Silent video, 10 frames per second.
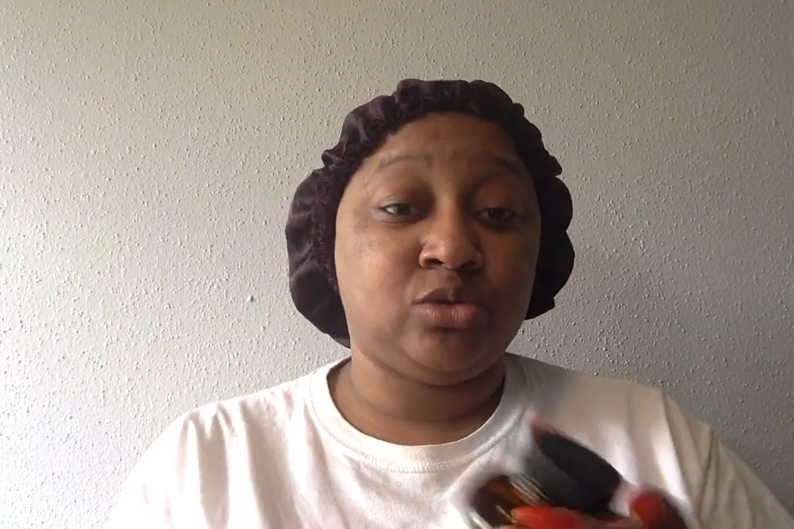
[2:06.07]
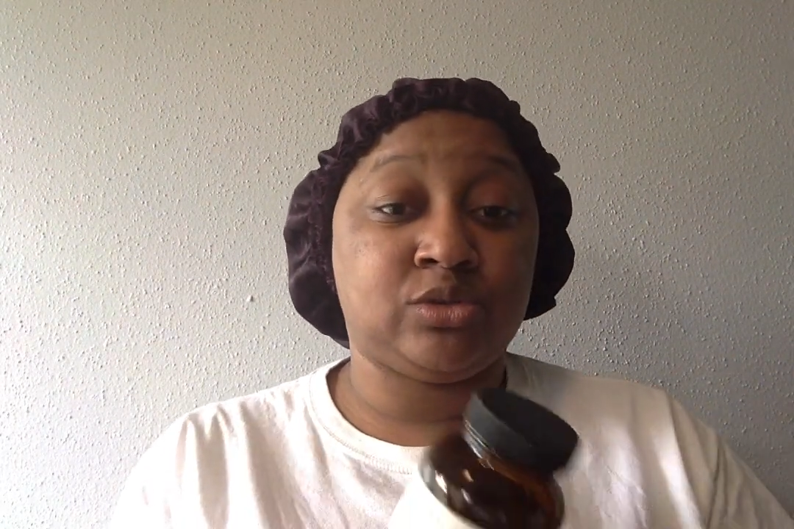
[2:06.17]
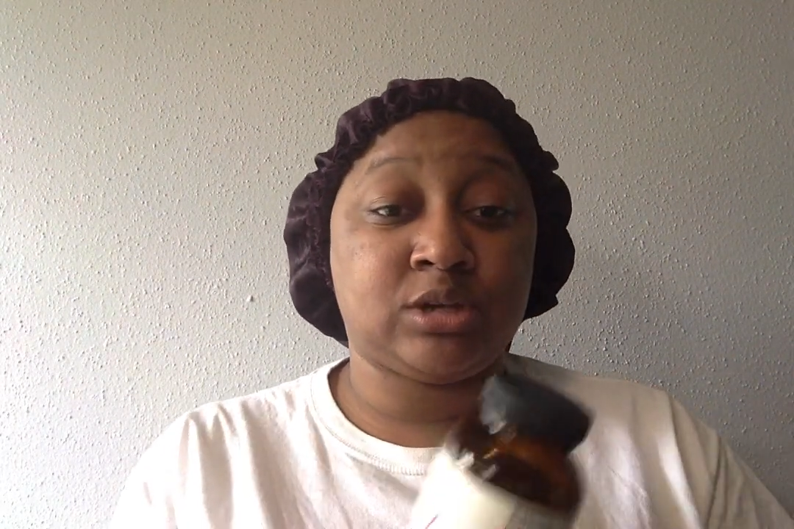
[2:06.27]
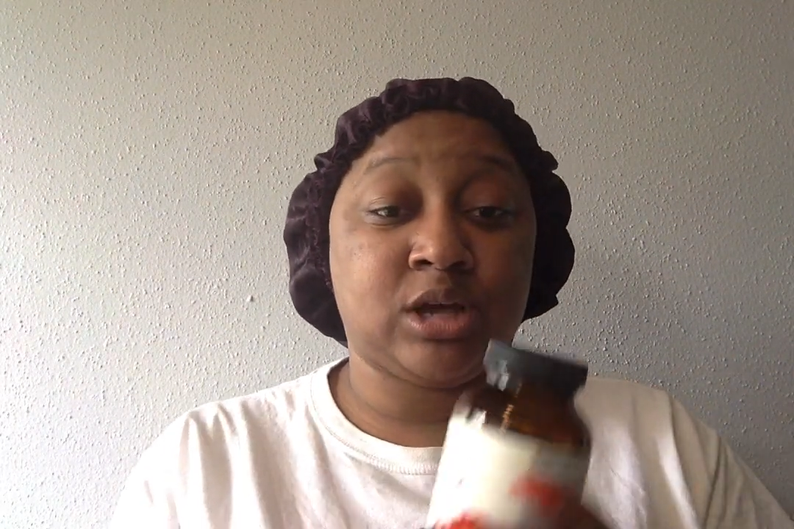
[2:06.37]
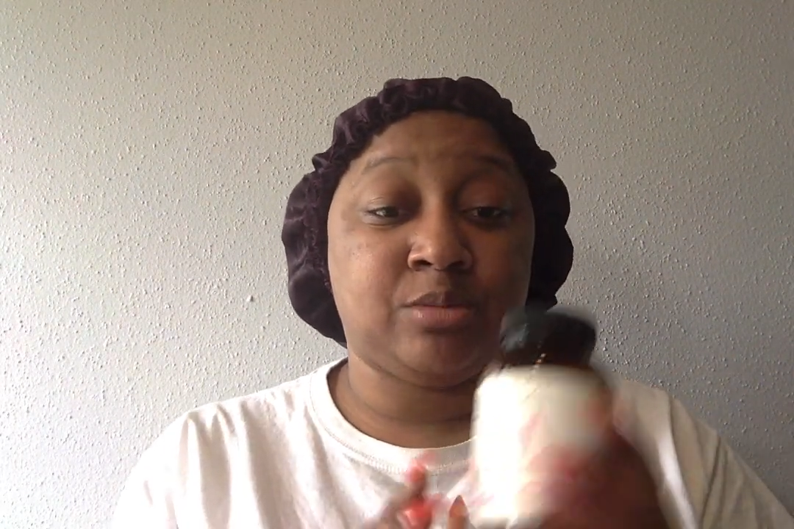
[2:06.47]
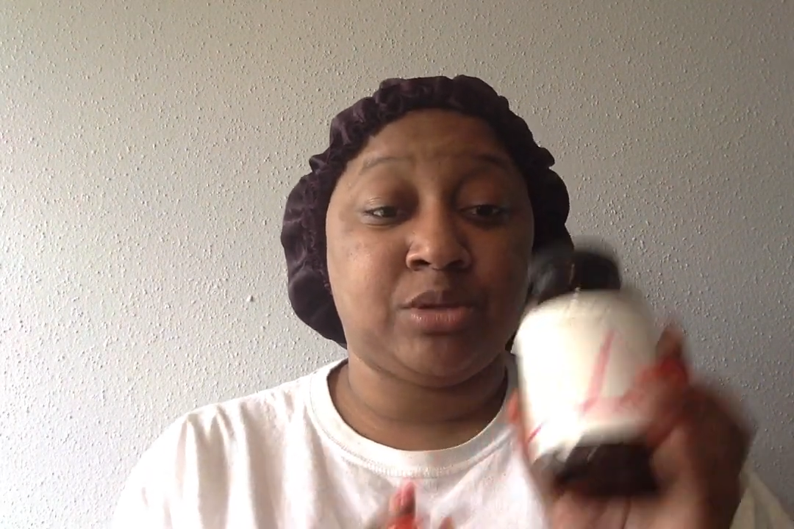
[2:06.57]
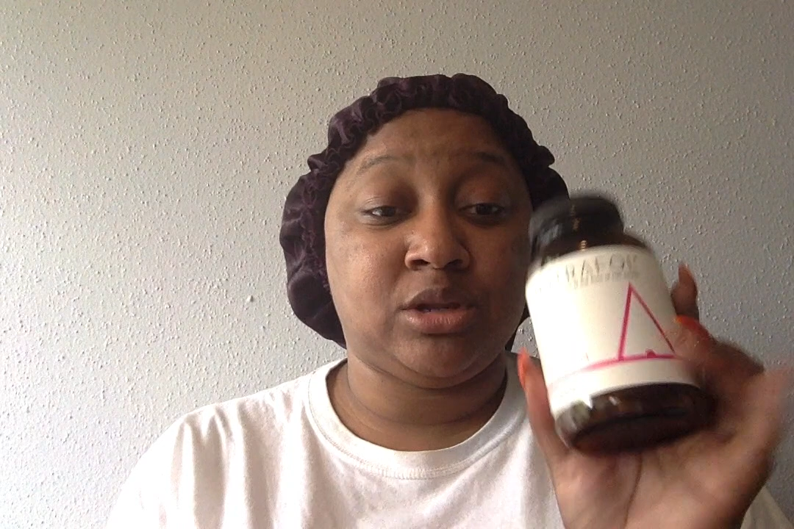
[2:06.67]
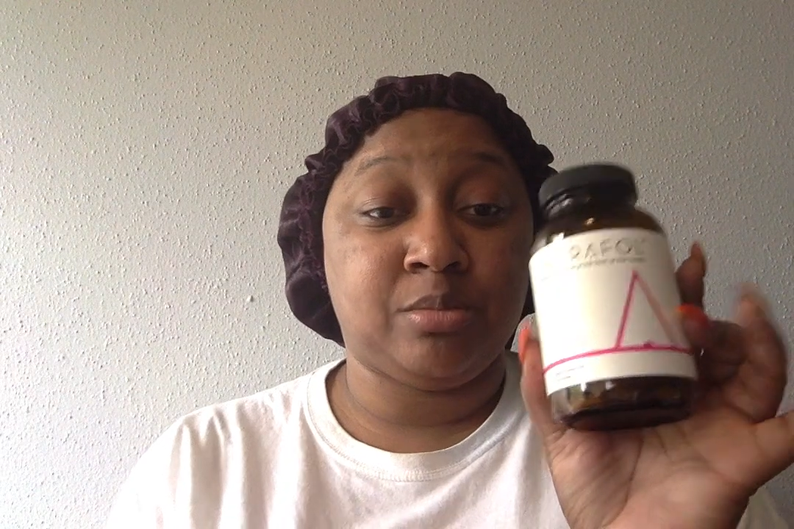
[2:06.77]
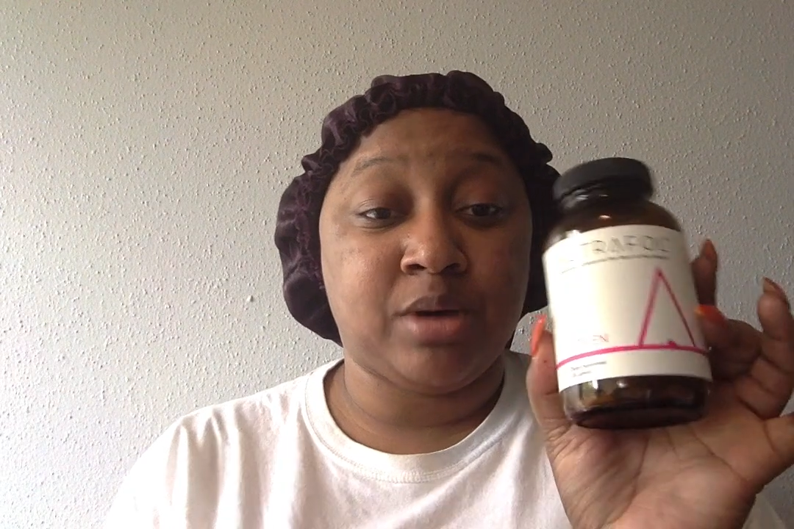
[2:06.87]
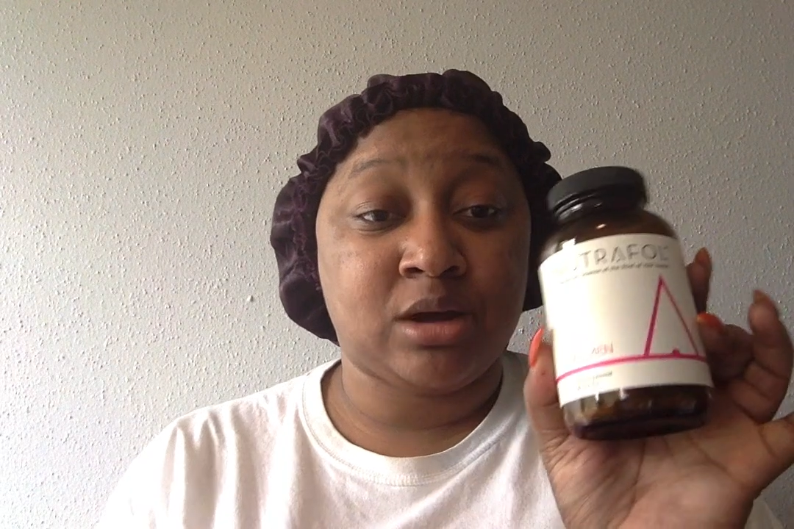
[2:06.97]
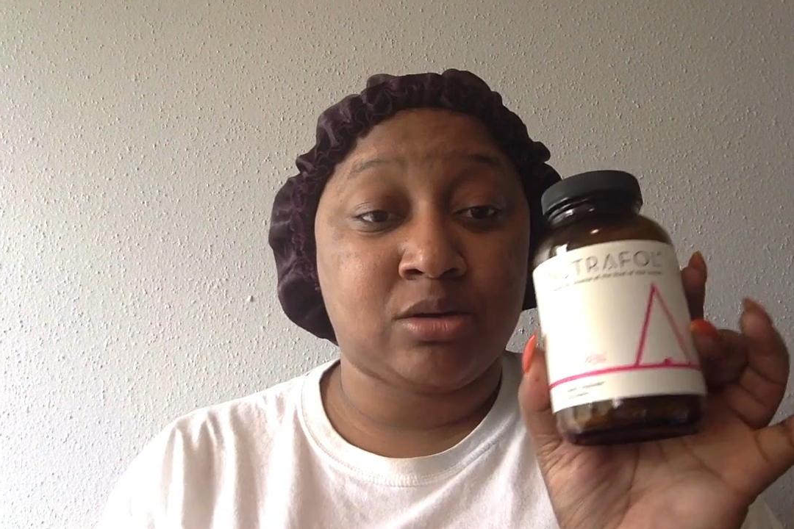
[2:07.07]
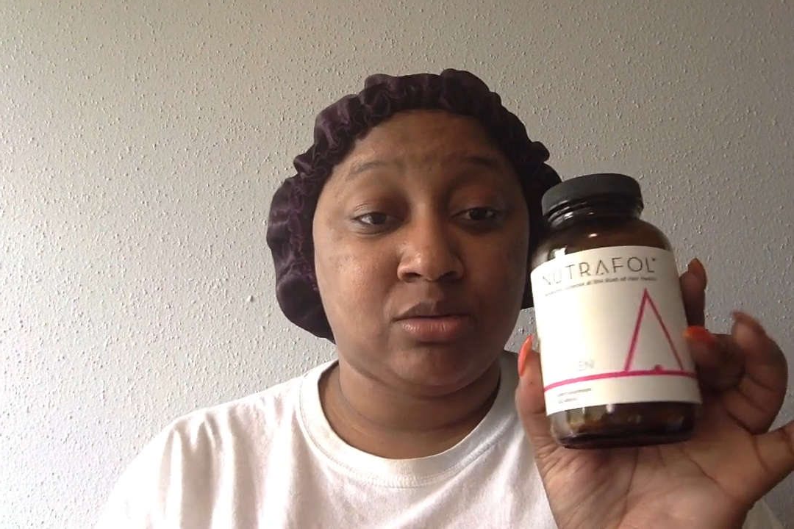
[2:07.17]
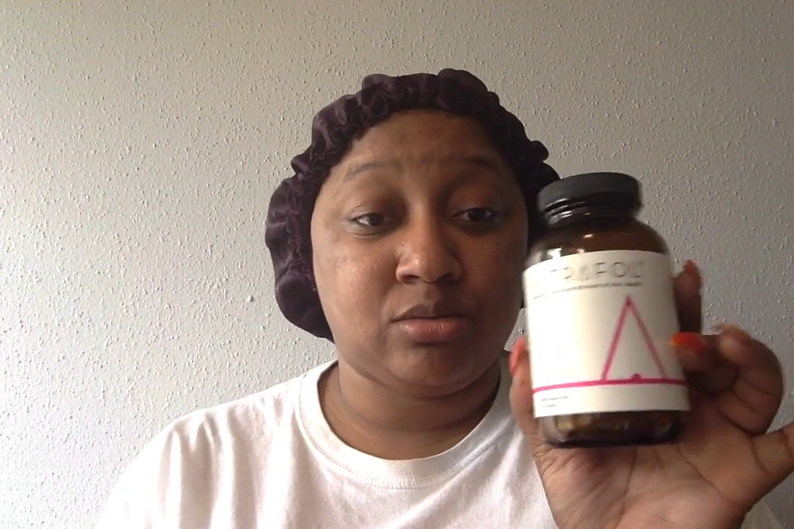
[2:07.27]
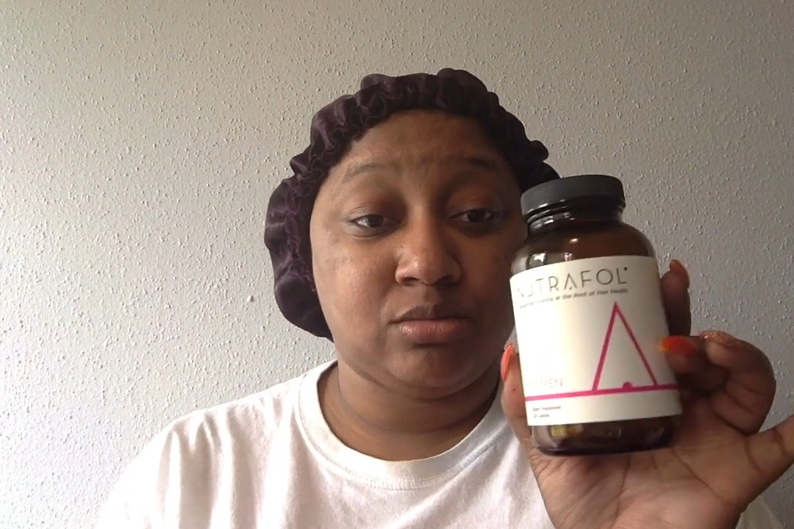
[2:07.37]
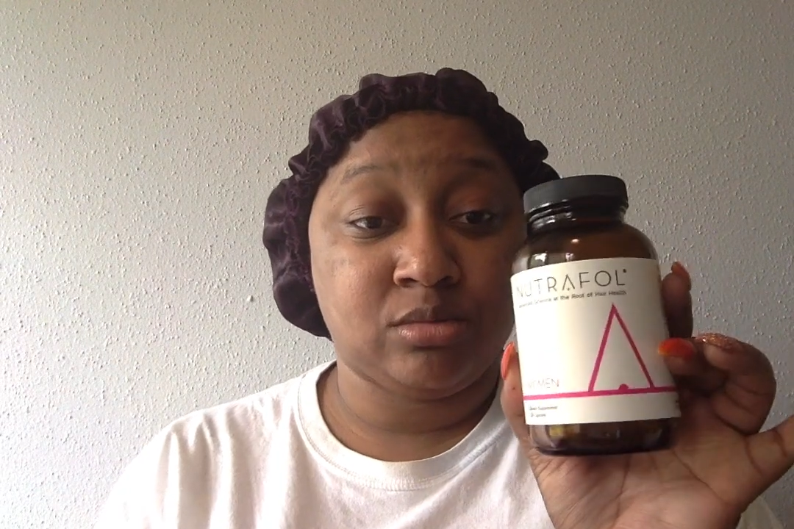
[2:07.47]
used to come in a
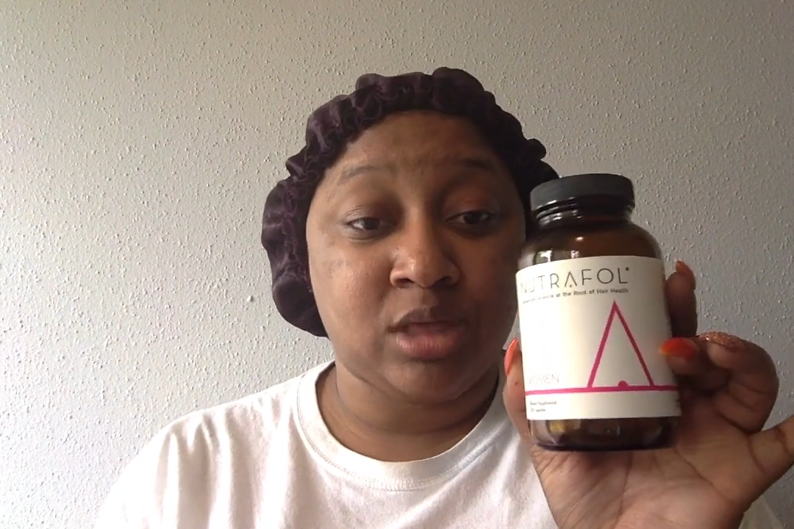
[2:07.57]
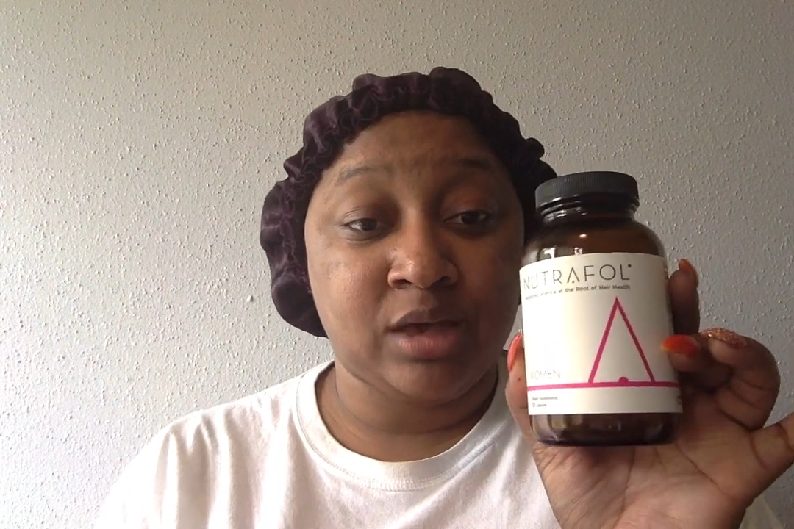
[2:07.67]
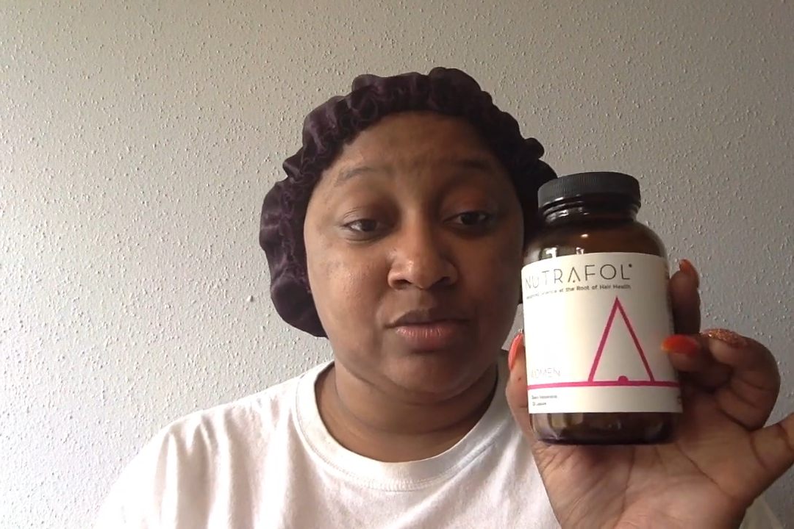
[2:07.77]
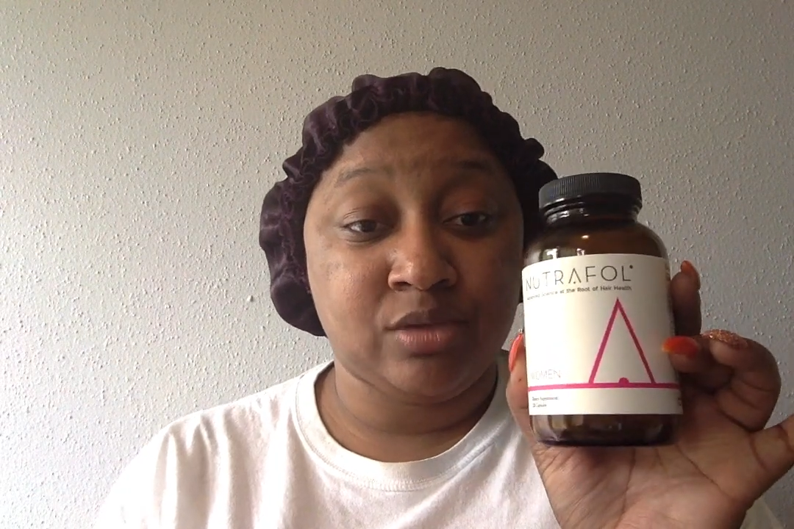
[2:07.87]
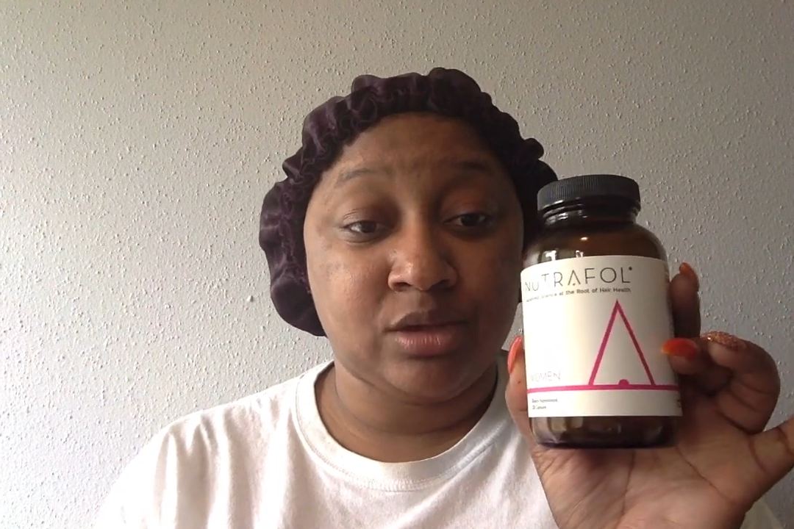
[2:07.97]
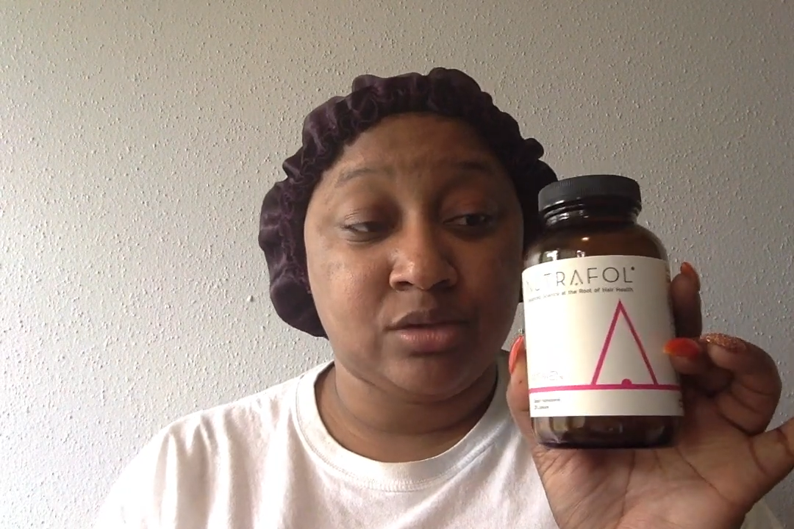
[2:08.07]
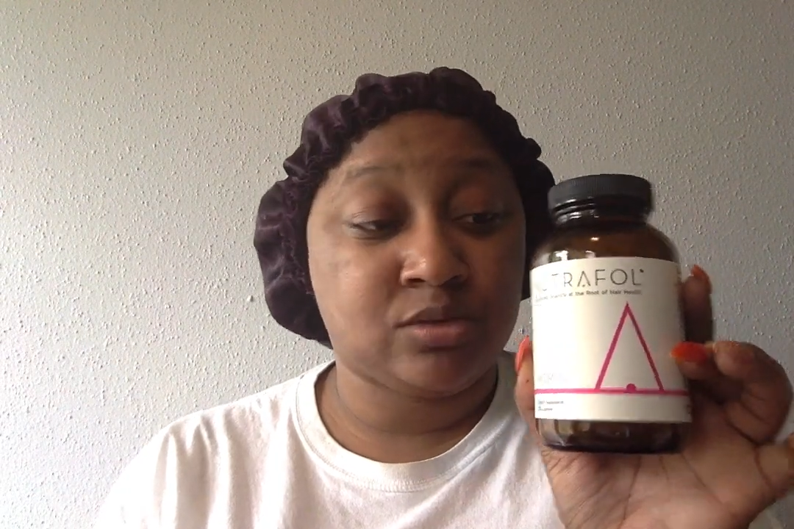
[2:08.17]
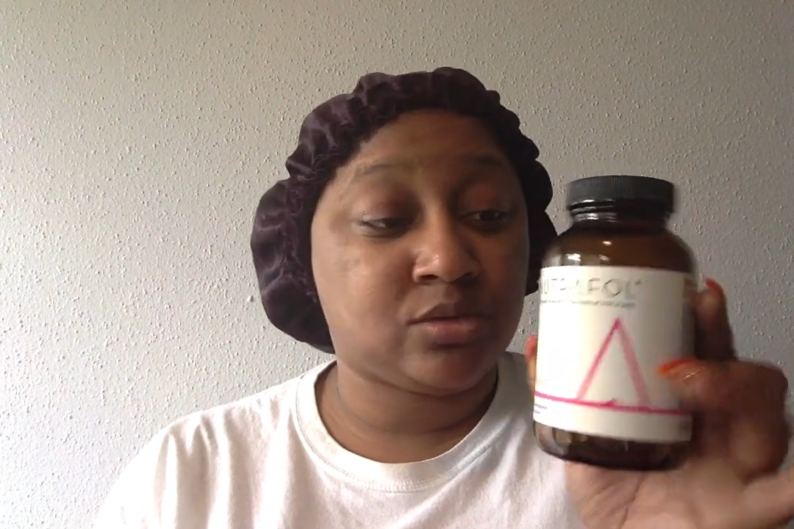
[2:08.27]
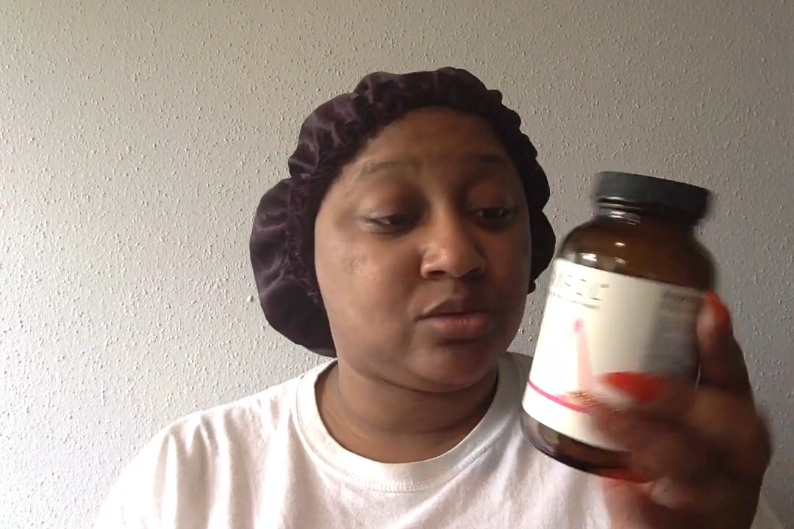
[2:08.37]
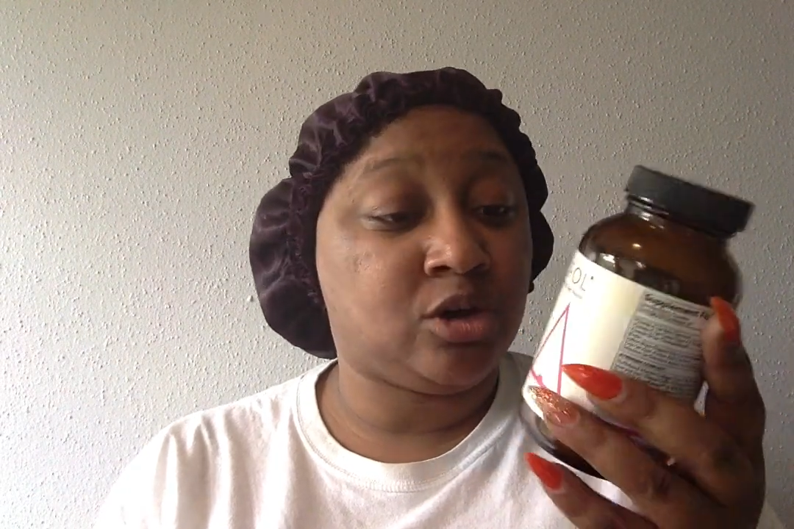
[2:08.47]
bottle like this,